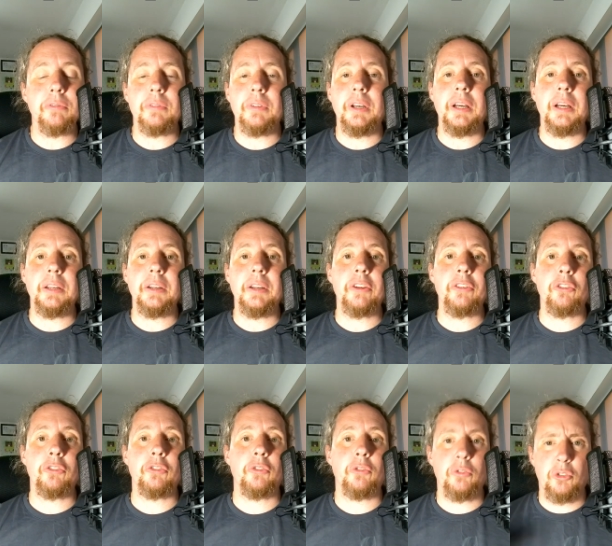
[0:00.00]
and I
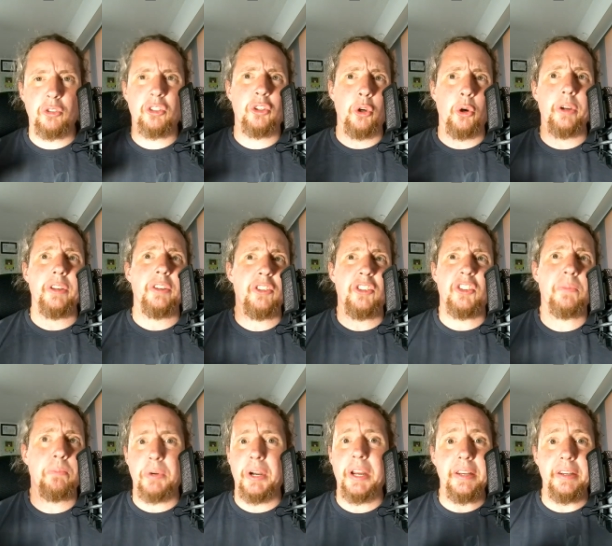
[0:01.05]
just got in,
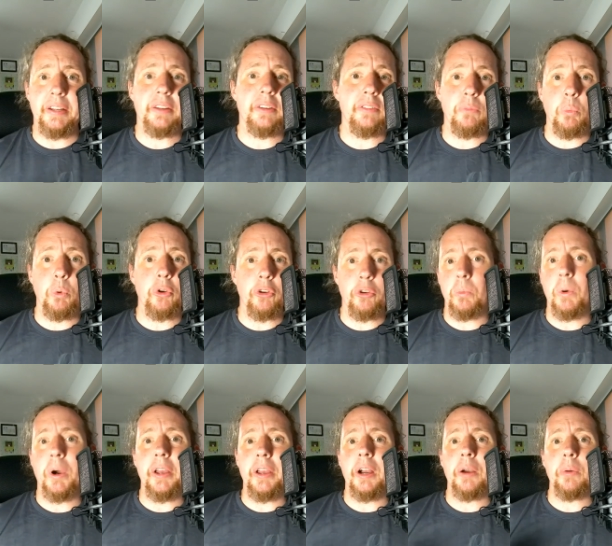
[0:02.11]
sprayed and wondered
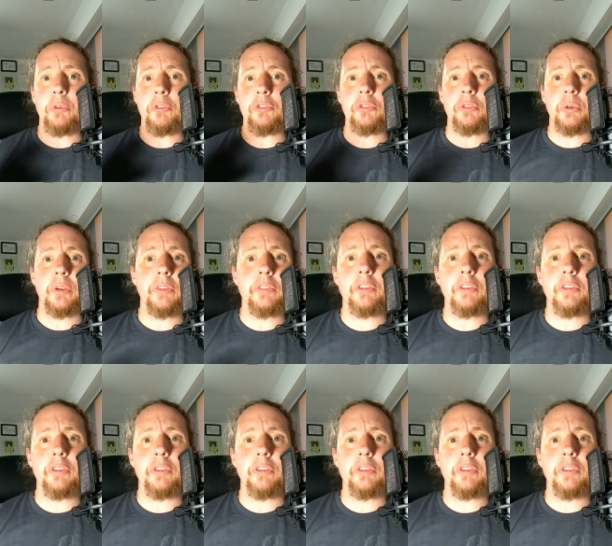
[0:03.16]
why I was doing so